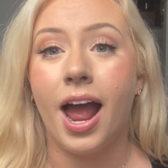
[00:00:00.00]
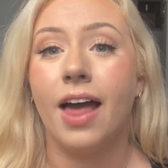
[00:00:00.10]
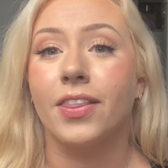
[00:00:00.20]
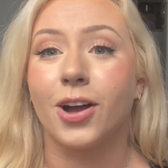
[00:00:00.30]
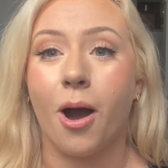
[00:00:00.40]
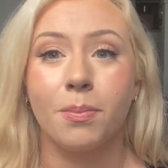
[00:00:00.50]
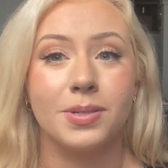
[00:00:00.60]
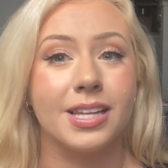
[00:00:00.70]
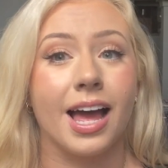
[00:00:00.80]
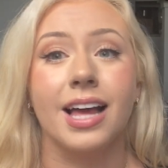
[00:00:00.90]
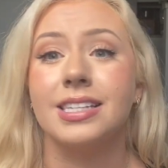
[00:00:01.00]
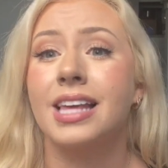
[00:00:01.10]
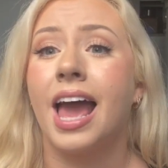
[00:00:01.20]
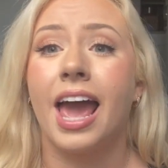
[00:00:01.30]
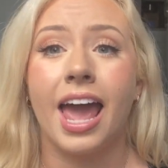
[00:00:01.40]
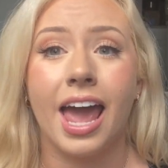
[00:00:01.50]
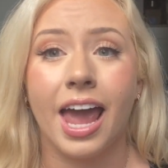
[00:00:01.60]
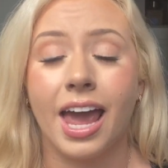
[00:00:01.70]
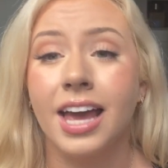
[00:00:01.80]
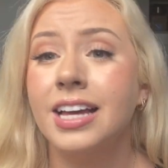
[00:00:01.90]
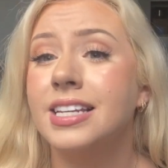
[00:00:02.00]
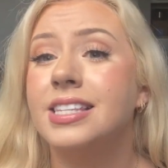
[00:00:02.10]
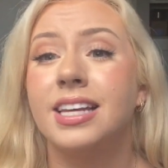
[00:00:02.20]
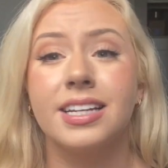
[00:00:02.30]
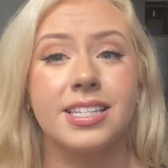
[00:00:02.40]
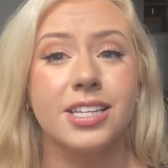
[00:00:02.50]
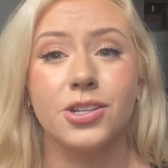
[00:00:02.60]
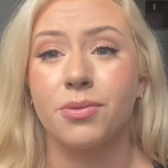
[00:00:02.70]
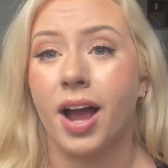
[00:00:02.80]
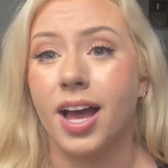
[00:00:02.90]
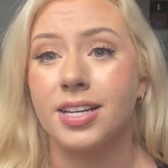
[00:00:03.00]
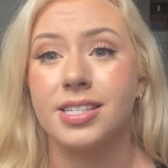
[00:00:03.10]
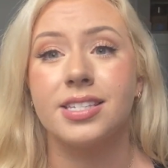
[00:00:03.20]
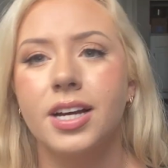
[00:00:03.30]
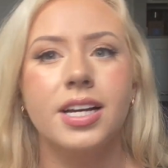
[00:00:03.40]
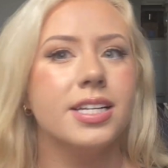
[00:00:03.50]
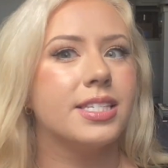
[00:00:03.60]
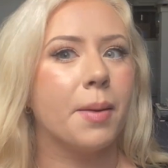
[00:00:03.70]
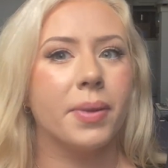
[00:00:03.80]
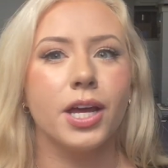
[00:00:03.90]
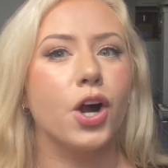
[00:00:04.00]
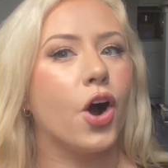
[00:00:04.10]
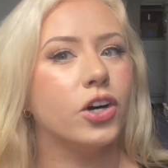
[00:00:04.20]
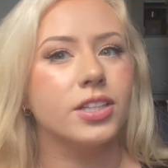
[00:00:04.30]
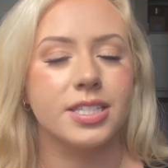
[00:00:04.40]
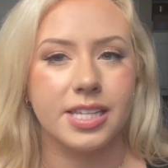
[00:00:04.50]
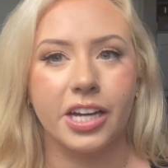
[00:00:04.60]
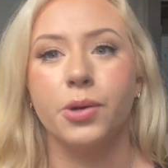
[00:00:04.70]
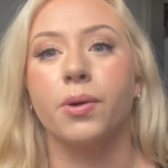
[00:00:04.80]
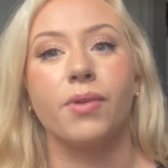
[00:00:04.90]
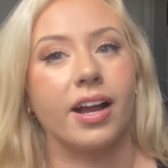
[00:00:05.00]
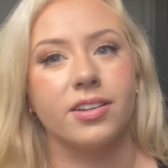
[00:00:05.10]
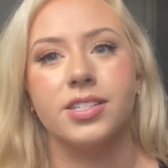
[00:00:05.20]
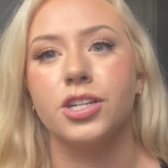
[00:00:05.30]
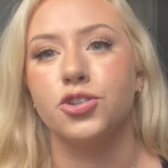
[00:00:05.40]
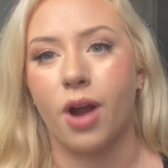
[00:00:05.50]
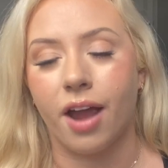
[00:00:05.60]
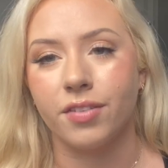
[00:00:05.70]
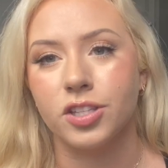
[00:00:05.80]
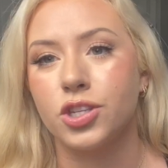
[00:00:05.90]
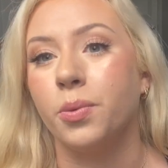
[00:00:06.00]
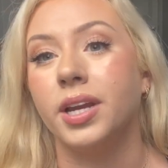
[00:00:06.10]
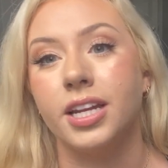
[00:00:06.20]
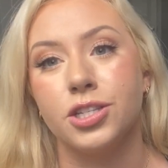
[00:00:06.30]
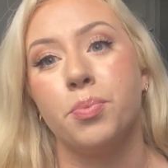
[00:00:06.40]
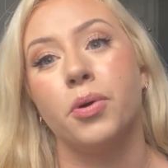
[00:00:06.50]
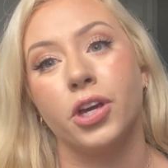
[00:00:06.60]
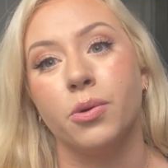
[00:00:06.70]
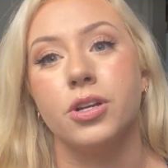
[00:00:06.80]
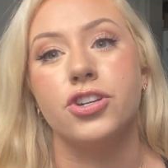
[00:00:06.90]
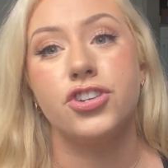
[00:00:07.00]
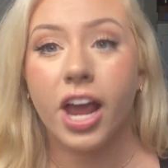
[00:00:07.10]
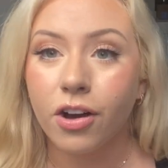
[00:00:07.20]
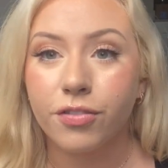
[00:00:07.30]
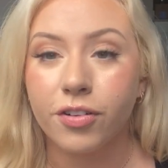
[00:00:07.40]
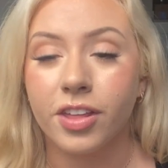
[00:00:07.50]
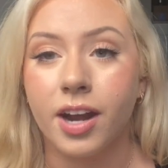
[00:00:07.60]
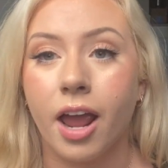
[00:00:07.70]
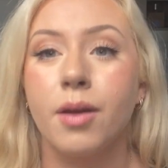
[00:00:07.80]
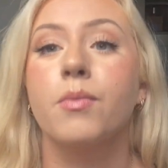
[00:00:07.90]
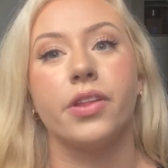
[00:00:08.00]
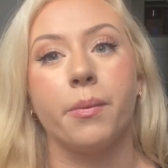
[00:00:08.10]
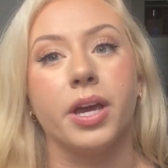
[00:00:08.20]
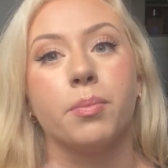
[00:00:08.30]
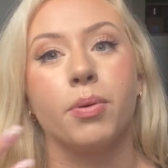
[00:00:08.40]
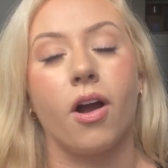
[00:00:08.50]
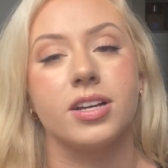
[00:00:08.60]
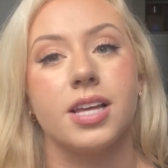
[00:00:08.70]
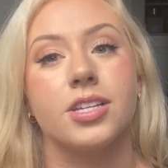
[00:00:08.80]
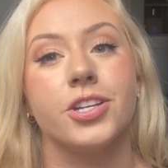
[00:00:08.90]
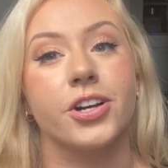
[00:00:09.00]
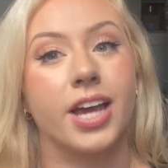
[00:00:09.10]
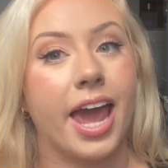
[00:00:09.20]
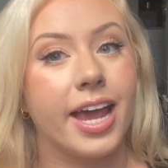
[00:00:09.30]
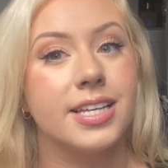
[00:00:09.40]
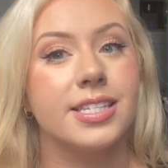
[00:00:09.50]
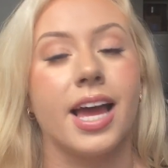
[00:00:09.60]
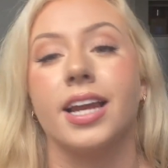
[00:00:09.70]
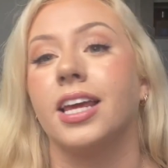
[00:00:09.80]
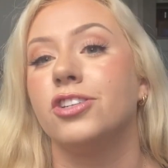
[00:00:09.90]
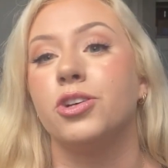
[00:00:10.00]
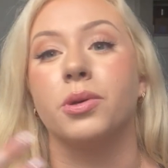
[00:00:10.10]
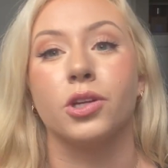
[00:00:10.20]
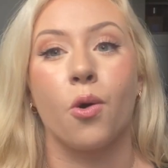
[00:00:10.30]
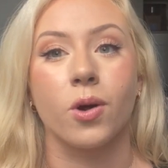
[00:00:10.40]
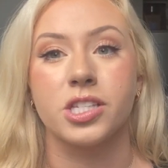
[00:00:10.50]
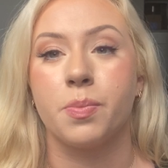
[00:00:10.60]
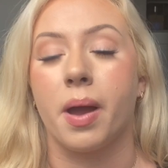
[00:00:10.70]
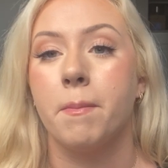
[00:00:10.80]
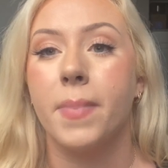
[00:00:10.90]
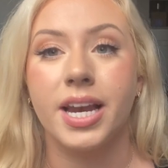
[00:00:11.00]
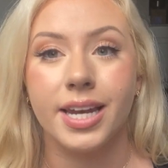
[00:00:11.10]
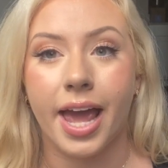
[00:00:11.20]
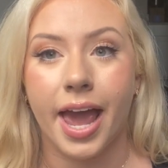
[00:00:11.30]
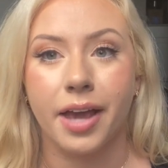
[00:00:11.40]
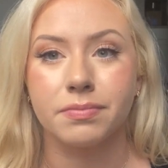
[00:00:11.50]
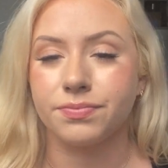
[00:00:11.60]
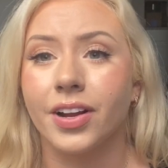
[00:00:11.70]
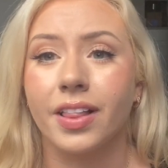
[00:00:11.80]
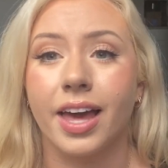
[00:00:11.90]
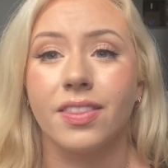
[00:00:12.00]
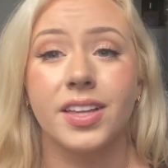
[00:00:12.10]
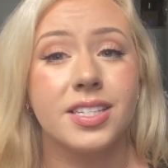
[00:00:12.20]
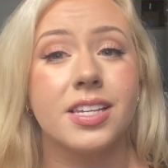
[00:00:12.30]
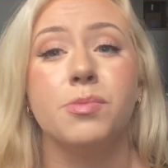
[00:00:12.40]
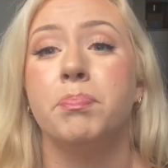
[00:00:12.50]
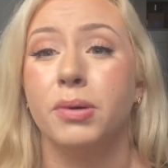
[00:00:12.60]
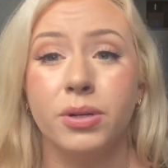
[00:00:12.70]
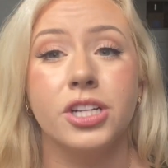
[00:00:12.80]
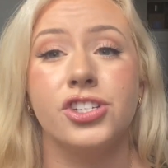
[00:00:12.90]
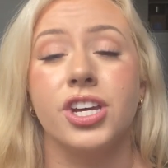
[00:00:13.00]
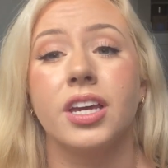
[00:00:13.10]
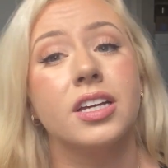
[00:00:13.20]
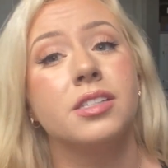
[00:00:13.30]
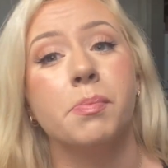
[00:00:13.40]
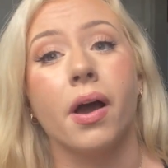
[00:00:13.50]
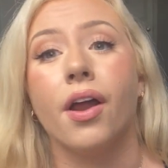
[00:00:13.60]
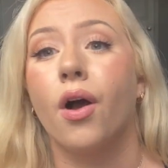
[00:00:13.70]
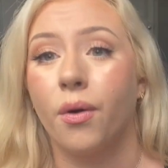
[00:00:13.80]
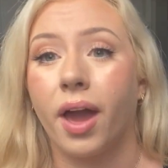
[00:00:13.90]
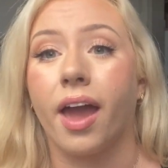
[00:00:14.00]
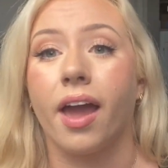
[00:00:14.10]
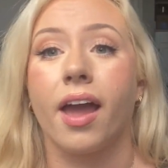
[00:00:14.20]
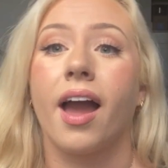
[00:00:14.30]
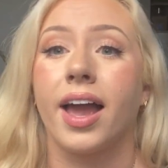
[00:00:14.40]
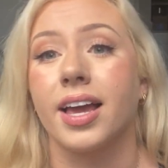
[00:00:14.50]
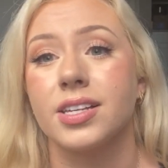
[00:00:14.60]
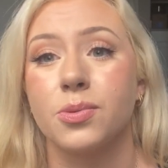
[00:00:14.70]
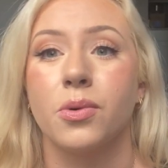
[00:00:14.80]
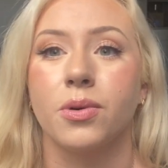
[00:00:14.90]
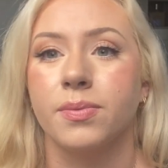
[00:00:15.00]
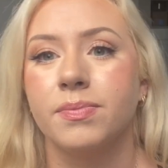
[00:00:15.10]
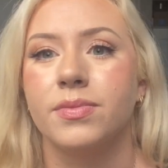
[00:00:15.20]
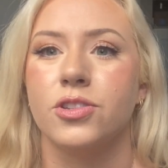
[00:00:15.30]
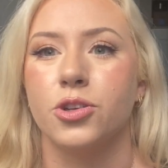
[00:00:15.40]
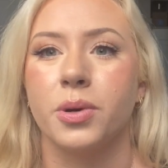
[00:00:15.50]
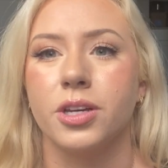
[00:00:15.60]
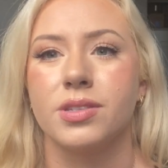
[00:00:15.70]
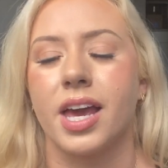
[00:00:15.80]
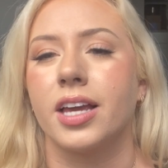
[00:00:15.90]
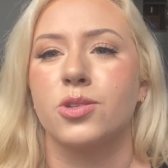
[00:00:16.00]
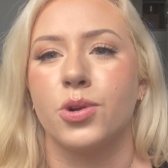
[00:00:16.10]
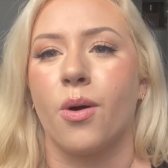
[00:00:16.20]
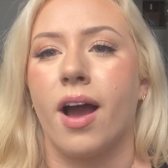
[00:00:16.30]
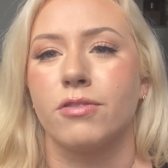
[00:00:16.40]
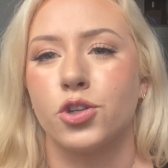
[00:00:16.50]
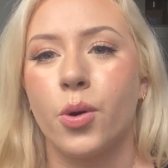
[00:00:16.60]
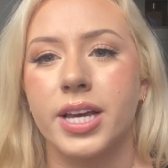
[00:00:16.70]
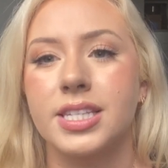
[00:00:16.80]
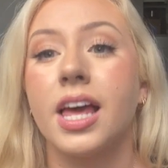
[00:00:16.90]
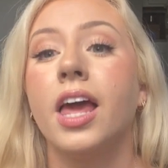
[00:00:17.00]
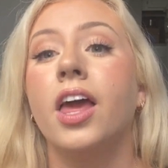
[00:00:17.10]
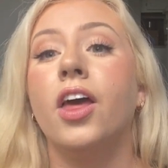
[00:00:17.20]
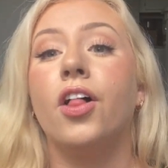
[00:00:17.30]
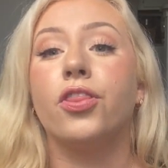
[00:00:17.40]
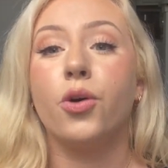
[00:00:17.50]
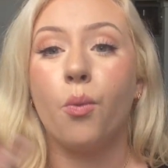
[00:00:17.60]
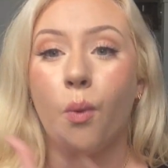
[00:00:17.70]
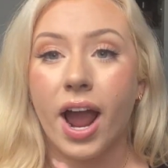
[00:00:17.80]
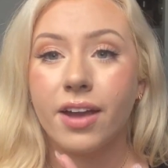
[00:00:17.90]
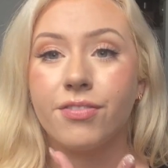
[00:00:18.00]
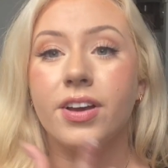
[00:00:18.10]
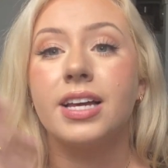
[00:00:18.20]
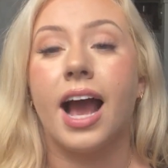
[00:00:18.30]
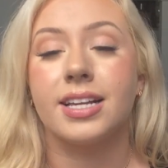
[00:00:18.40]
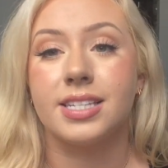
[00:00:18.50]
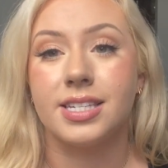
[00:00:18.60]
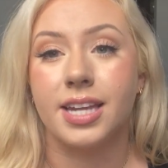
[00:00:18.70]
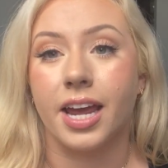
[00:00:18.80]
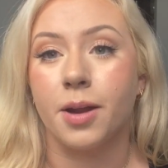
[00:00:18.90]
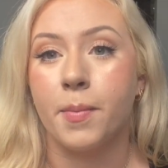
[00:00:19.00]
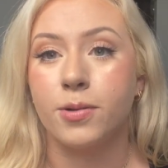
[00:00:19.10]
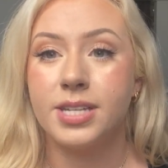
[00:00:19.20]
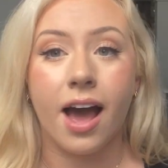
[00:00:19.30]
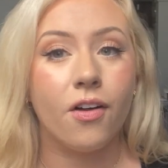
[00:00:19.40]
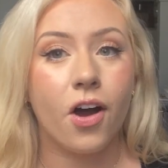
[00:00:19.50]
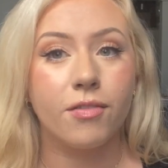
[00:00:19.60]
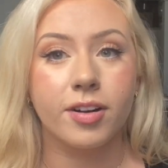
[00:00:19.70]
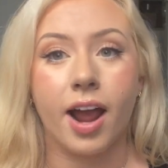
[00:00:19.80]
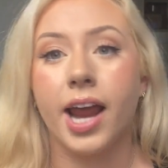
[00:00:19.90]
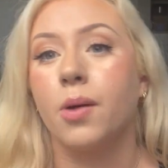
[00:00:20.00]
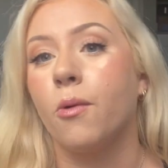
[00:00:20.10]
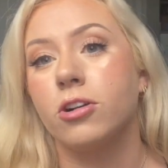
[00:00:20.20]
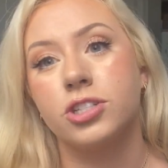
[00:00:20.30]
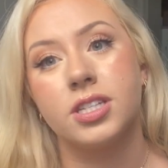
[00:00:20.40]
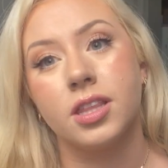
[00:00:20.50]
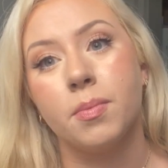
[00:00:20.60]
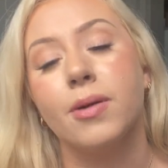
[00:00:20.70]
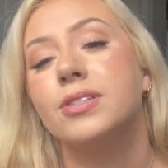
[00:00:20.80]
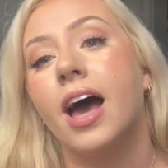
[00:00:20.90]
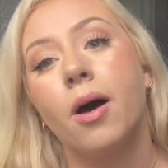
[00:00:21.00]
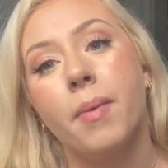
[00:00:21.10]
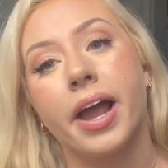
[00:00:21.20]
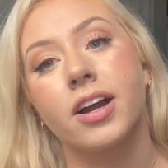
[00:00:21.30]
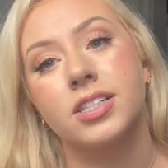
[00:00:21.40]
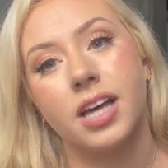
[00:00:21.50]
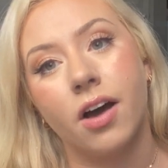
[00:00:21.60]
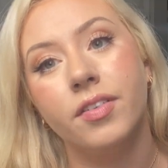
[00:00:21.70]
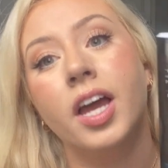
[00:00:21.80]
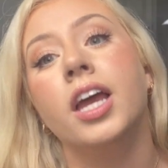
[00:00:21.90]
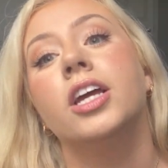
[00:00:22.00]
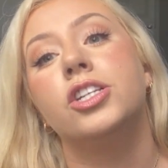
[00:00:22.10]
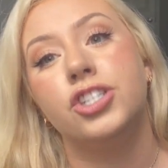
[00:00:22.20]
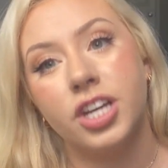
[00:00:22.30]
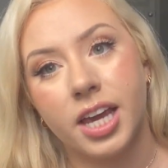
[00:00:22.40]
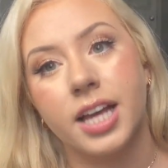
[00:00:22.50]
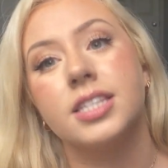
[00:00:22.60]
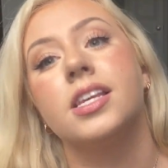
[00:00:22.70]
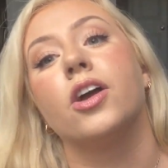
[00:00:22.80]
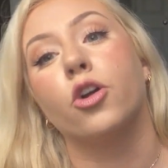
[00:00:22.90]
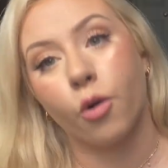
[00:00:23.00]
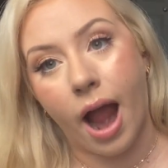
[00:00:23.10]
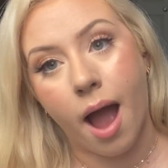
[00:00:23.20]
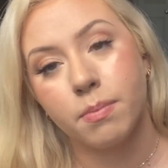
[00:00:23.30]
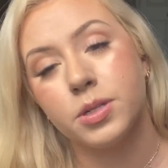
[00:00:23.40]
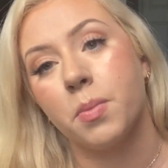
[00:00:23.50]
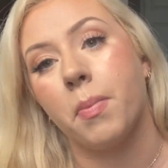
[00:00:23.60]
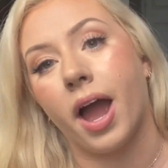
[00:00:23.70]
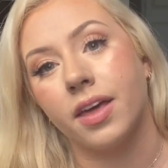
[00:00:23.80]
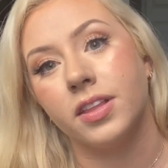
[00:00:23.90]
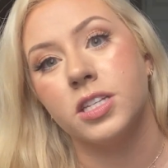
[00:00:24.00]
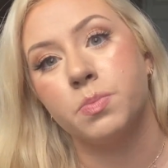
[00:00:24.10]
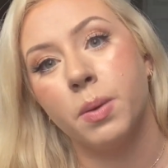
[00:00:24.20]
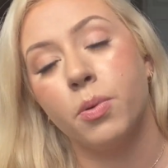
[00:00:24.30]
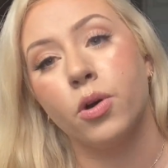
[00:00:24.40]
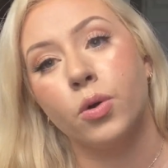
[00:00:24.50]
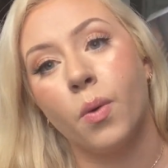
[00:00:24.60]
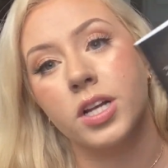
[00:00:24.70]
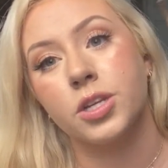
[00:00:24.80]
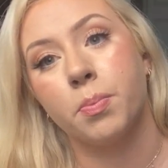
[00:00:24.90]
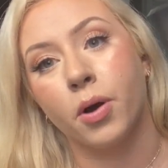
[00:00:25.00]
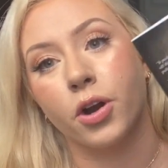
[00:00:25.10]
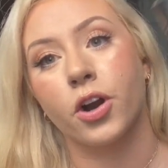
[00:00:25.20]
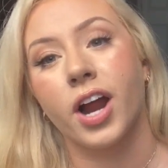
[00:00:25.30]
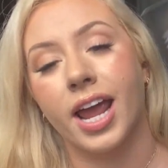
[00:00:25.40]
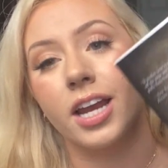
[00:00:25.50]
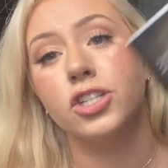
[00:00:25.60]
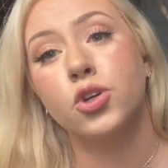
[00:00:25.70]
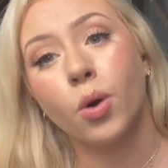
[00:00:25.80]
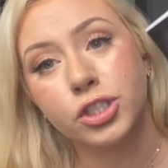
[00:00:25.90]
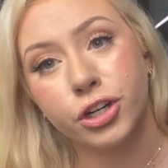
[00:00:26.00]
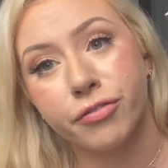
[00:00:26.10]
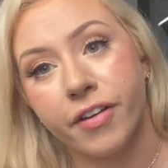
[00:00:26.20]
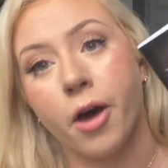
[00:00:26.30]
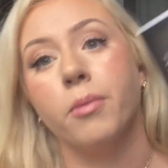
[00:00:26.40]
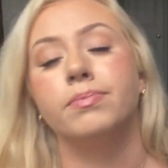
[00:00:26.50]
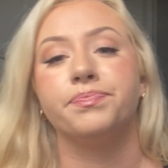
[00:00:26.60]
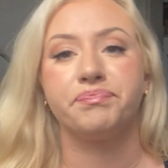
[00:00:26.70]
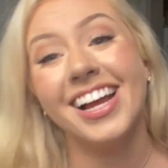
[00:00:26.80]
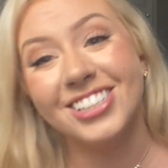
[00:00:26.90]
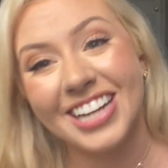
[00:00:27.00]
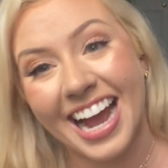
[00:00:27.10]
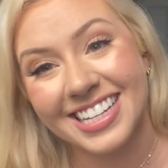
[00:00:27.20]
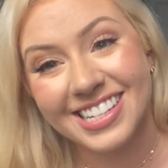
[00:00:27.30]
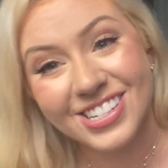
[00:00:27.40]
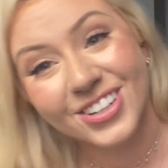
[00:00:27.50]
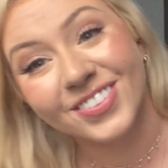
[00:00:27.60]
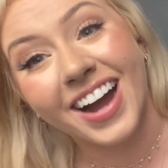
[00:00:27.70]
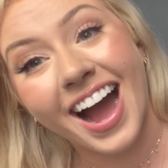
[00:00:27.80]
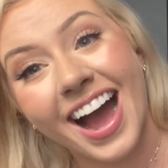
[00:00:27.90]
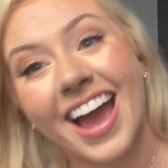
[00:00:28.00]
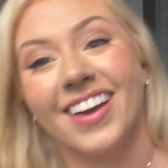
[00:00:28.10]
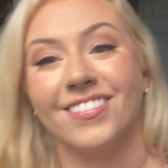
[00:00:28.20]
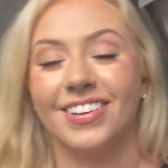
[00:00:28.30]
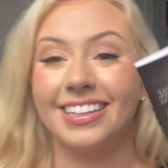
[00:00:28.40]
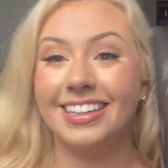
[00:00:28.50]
and the cop says, "Hey, citizen's arrest. Somebody called and said you were recklessly driving, so we need to put you in jail for the night that we can process your case and get you in the courts by Monday." They're like, "This is booty cheeks, but okay, I guess we'll do what you say because we don't have a choice." The wife has to stay in a motel overnight, and while she's in the motel by herself, she gets grabbed by these people who want to put her in a torture film, and she has to survive.